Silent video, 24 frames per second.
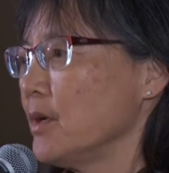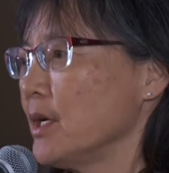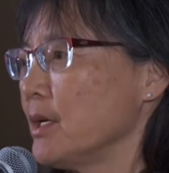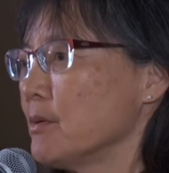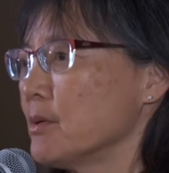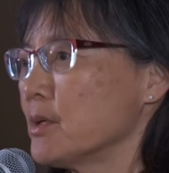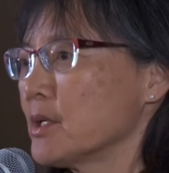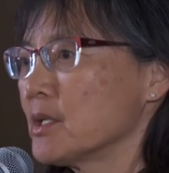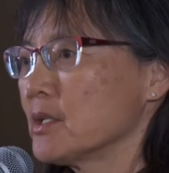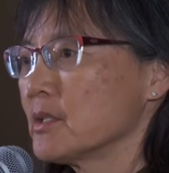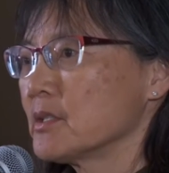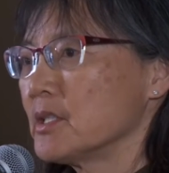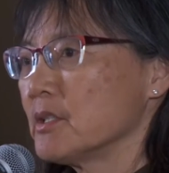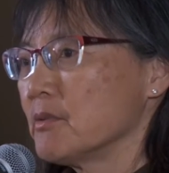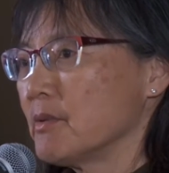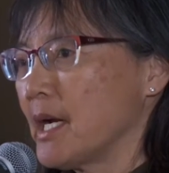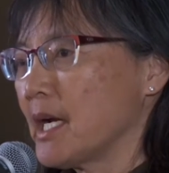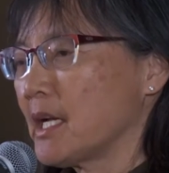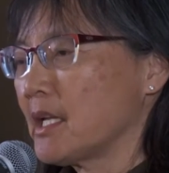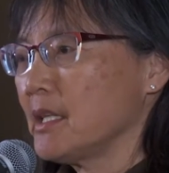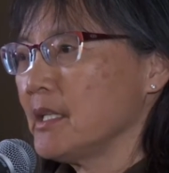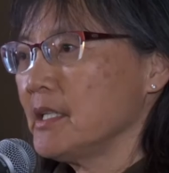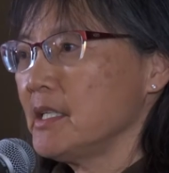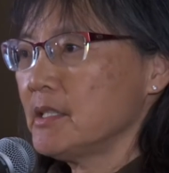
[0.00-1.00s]
we were
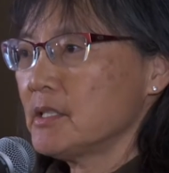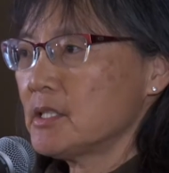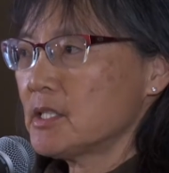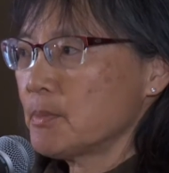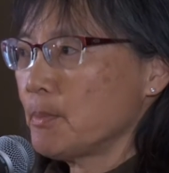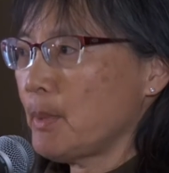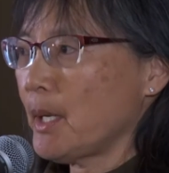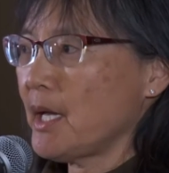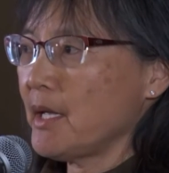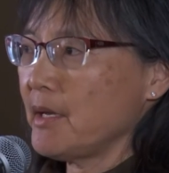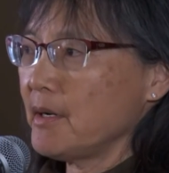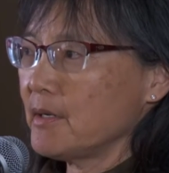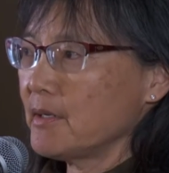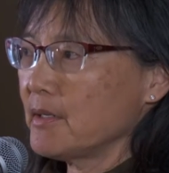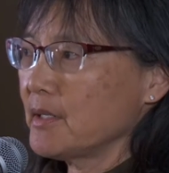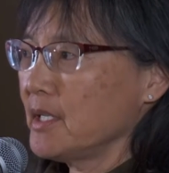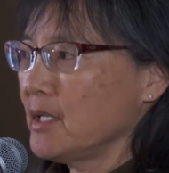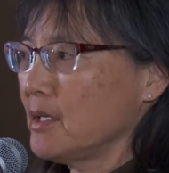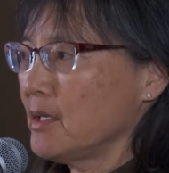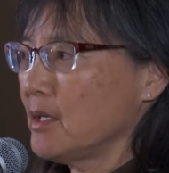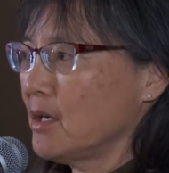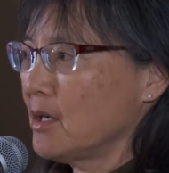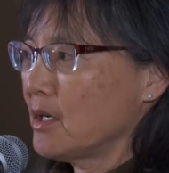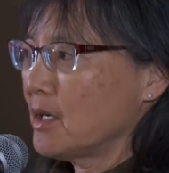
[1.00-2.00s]
directly inspired
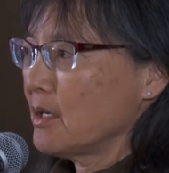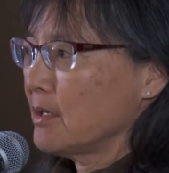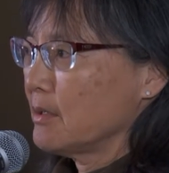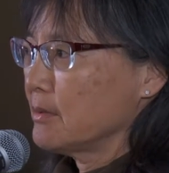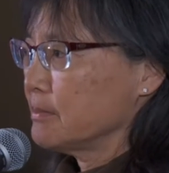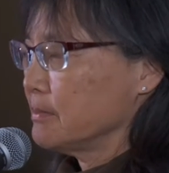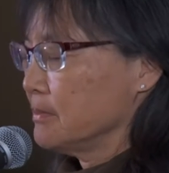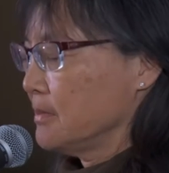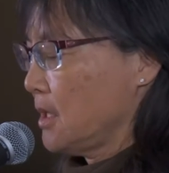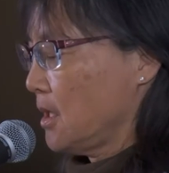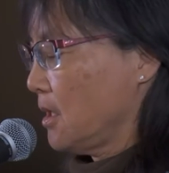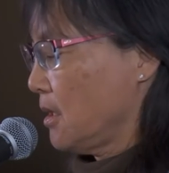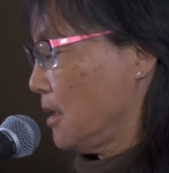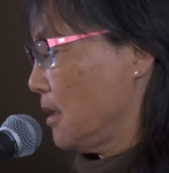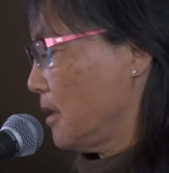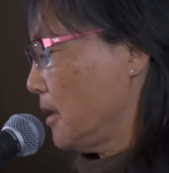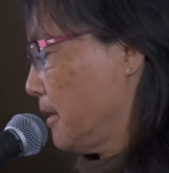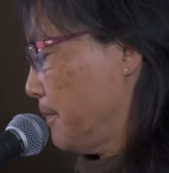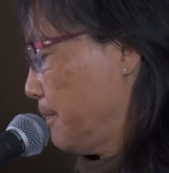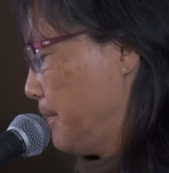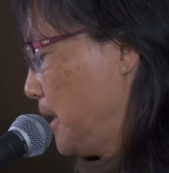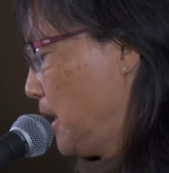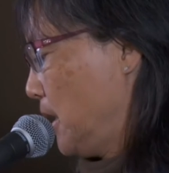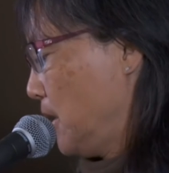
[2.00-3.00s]
in our
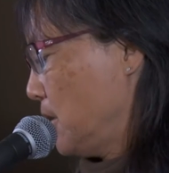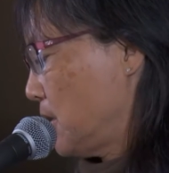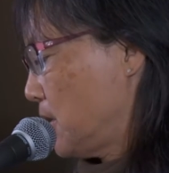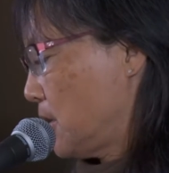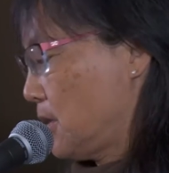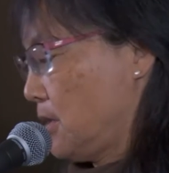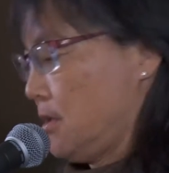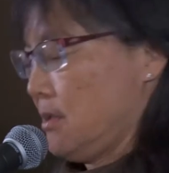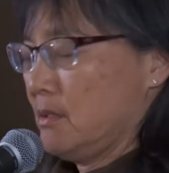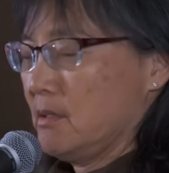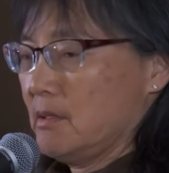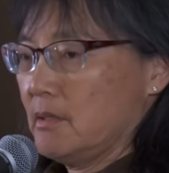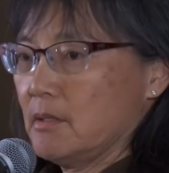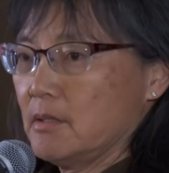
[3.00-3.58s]
uh, piece